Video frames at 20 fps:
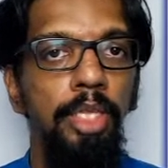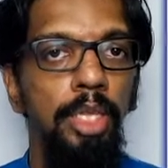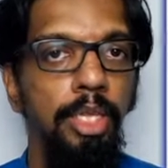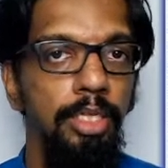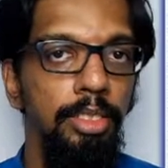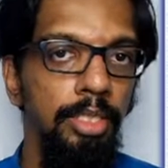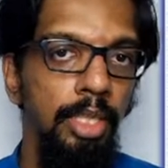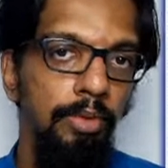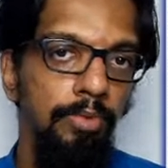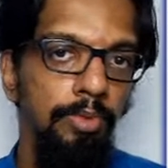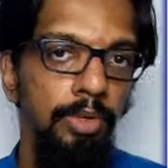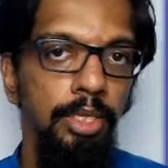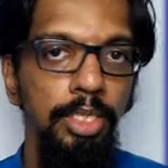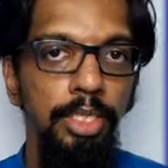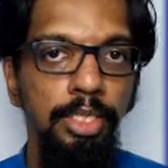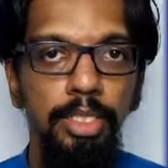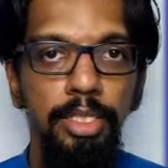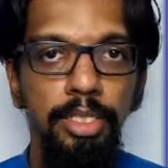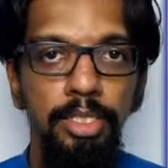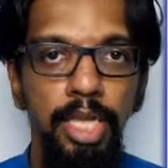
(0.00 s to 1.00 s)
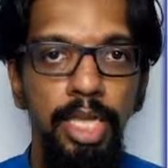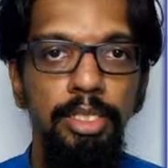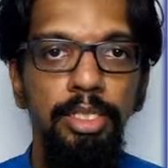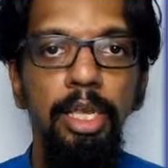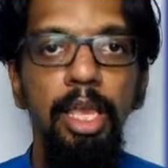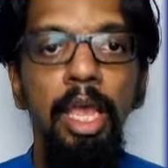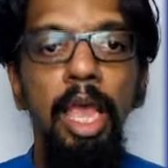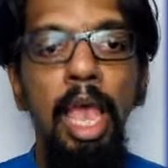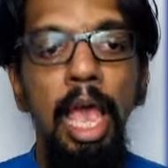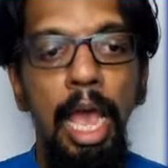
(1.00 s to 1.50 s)
things that we discuss as
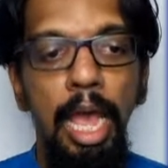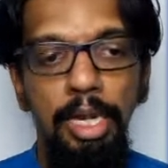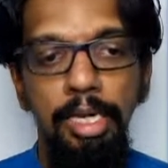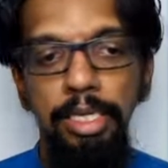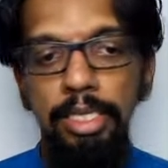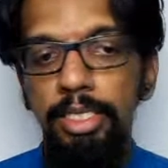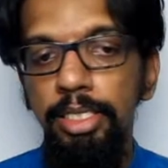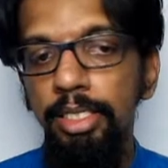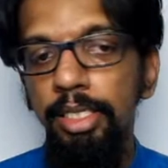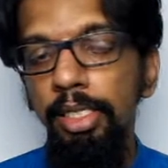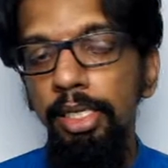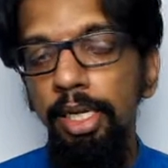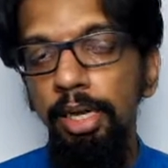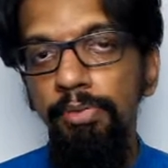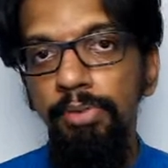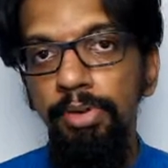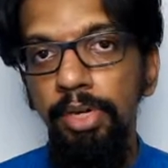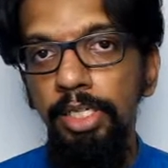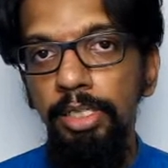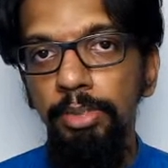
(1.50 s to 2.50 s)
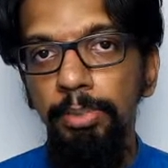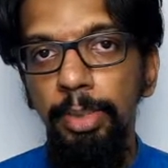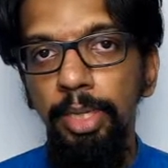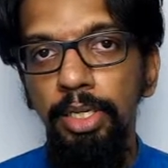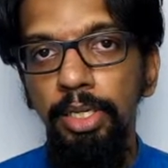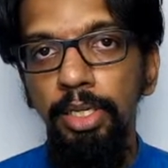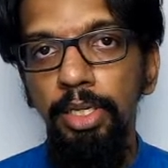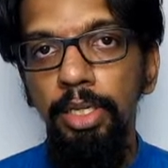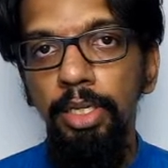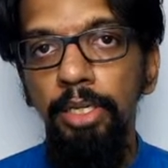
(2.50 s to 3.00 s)
an additional reference
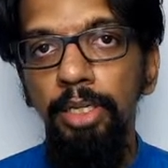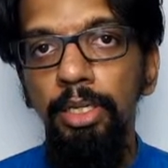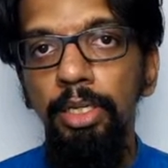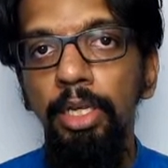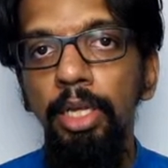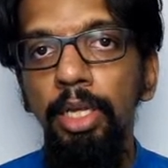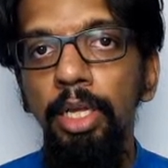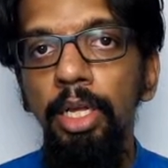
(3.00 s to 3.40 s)
material.